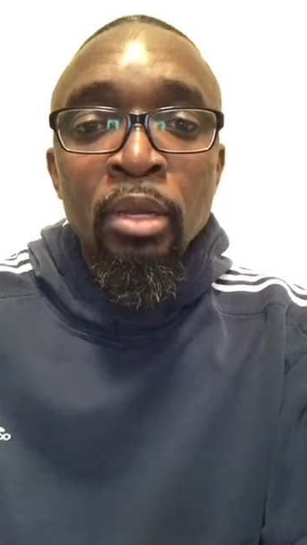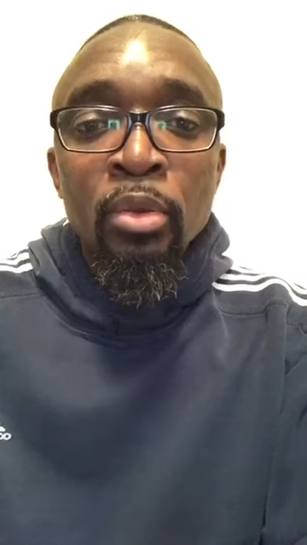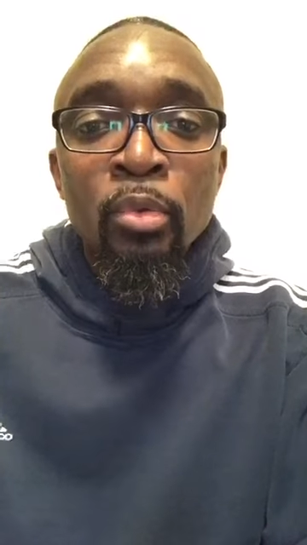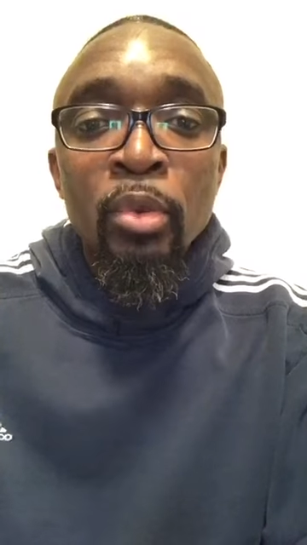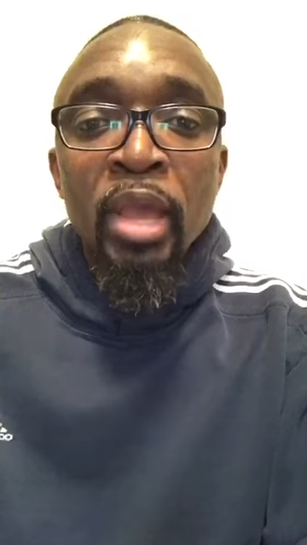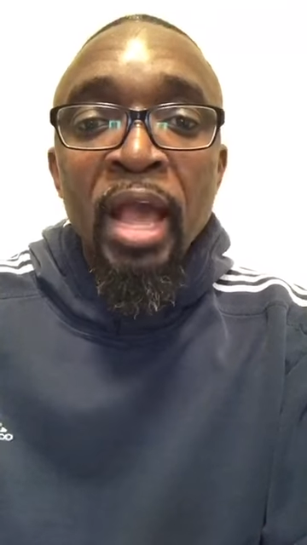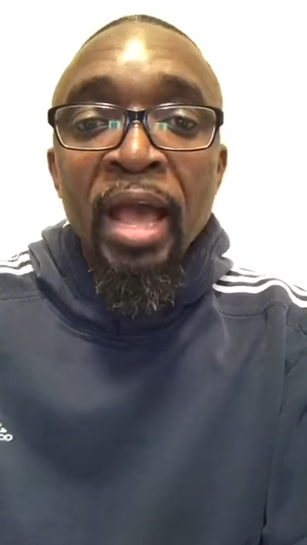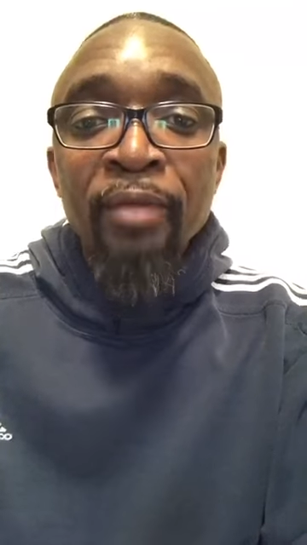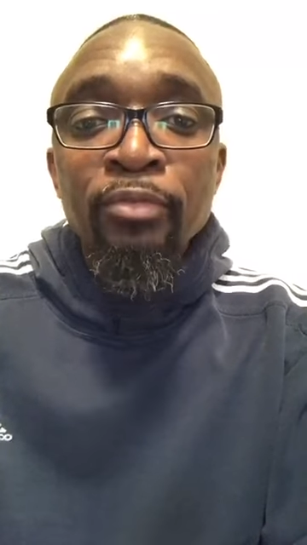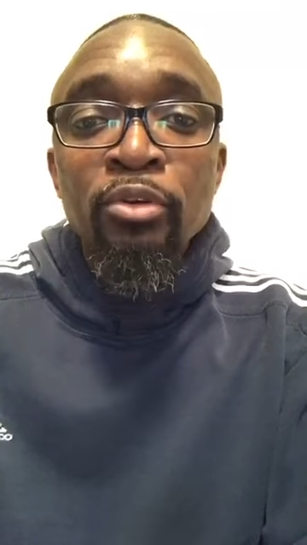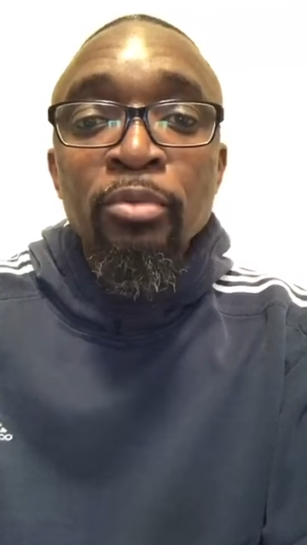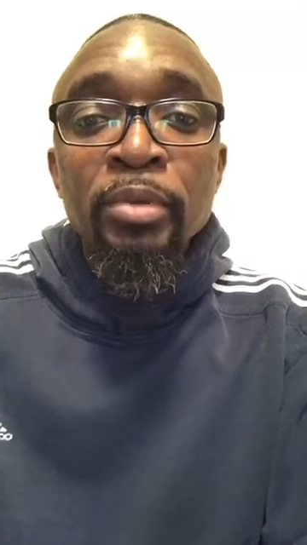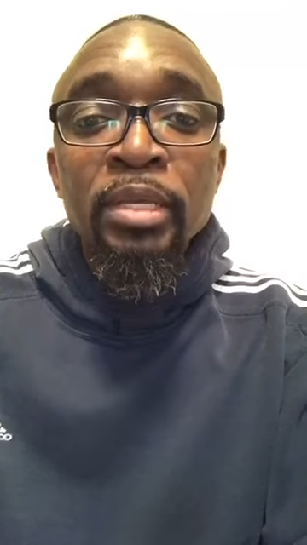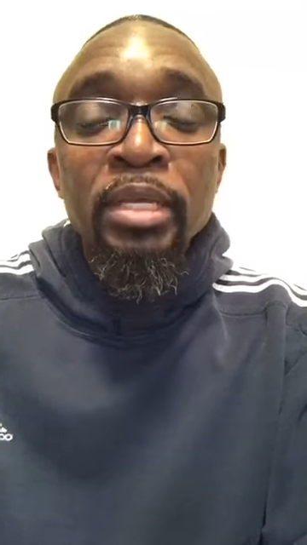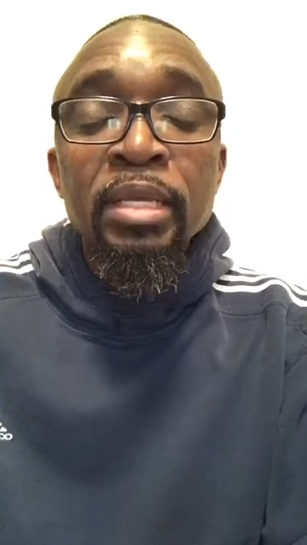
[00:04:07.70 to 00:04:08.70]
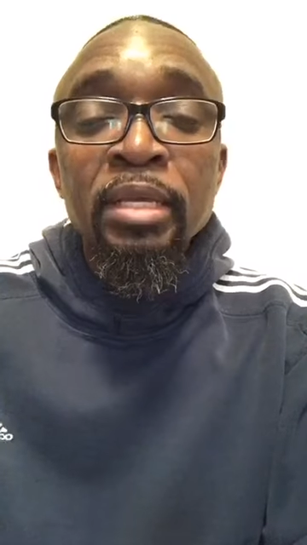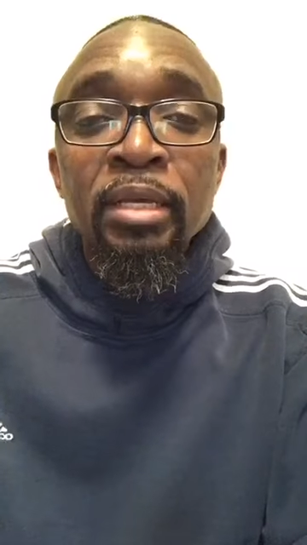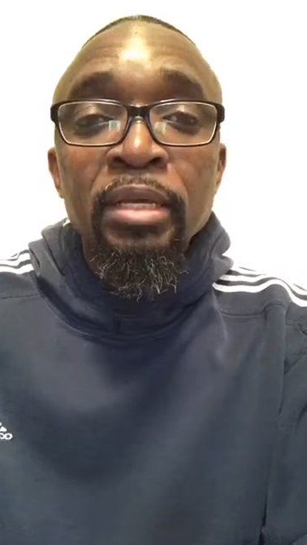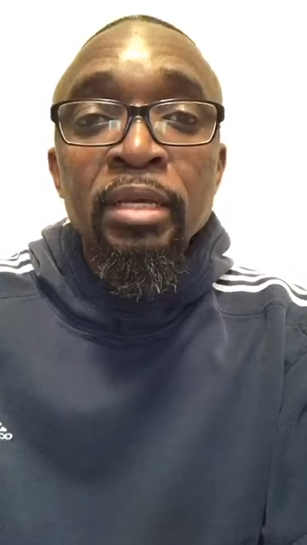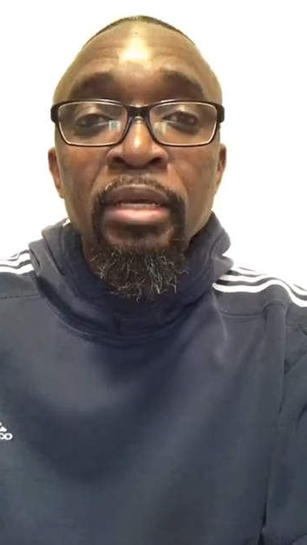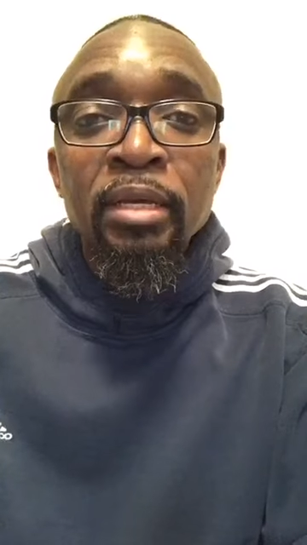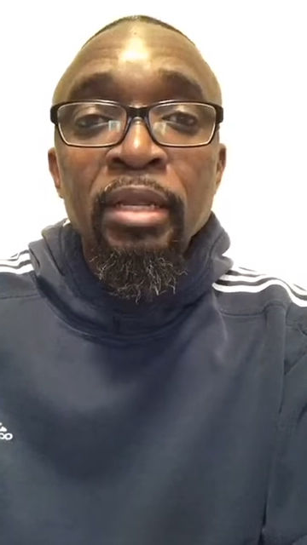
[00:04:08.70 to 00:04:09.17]
We have to be
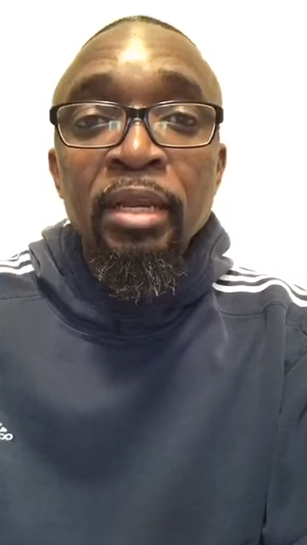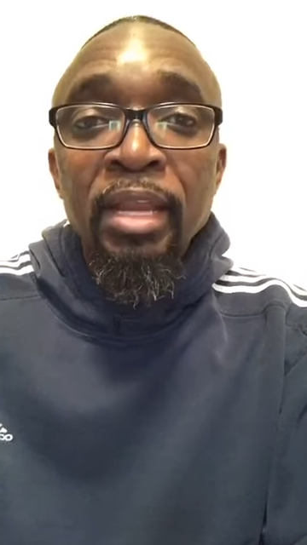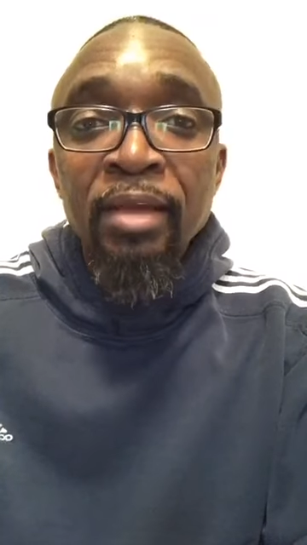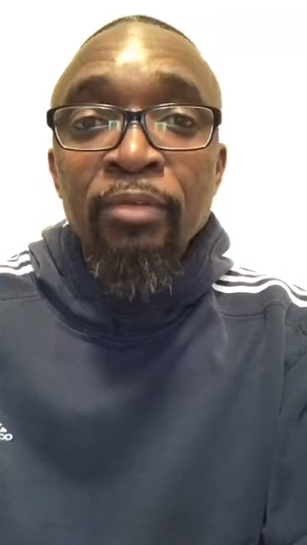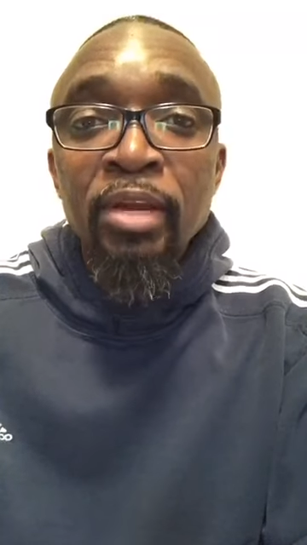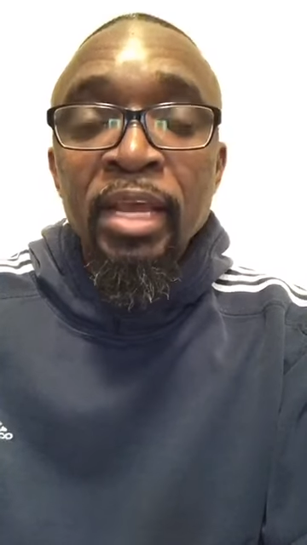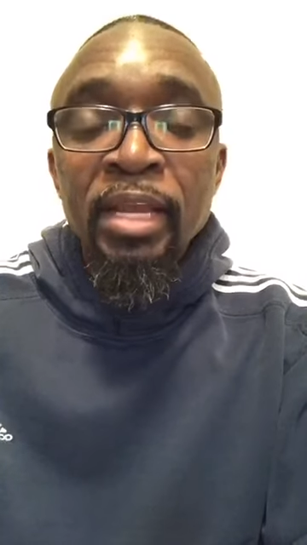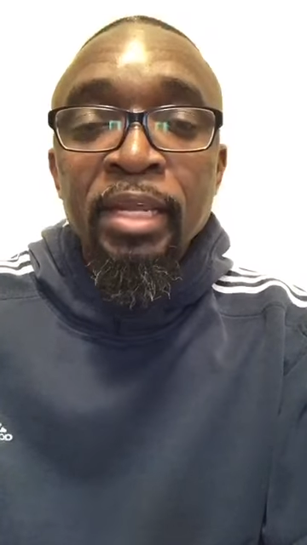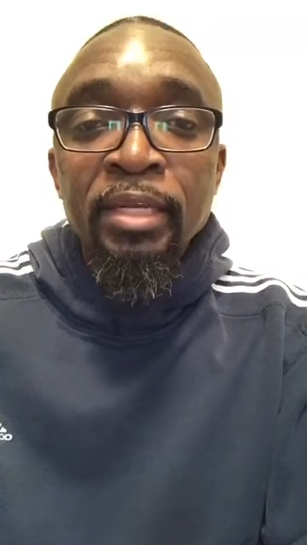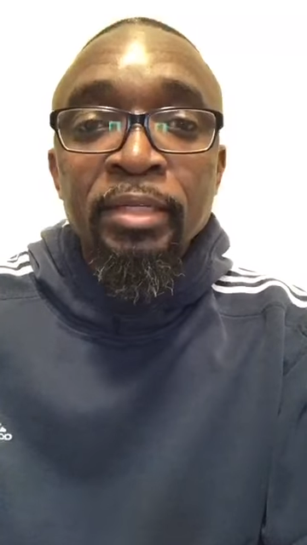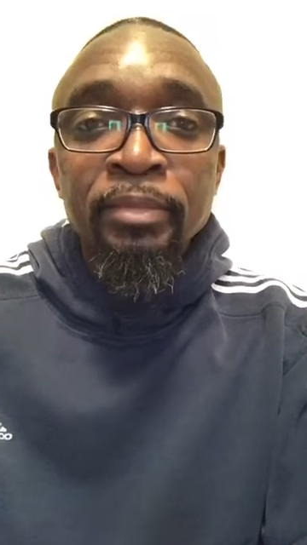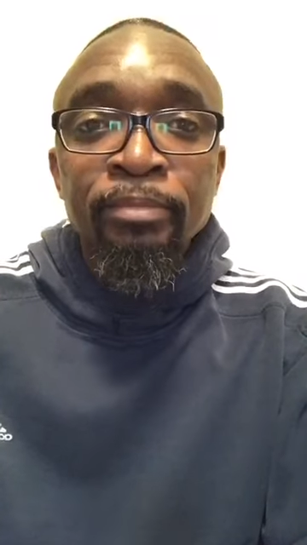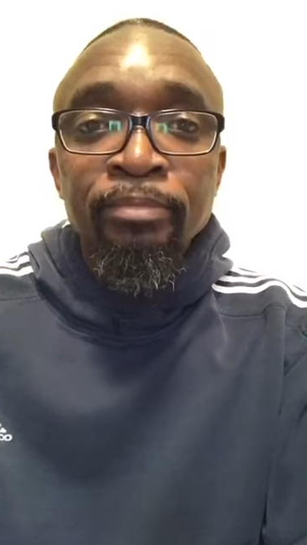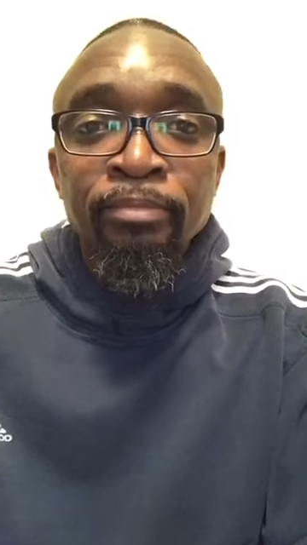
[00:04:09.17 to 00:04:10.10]
level-headed.